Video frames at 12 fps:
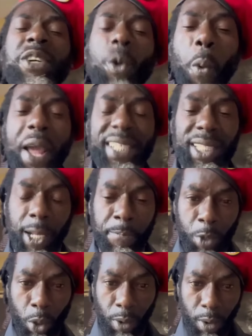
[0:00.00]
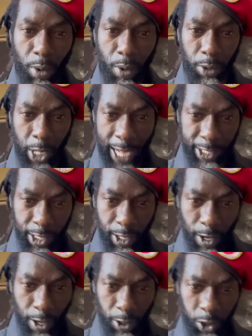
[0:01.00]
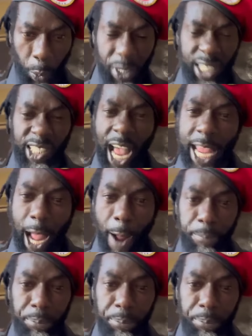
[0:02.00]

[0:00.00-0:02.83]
in the West. Yes? So we desire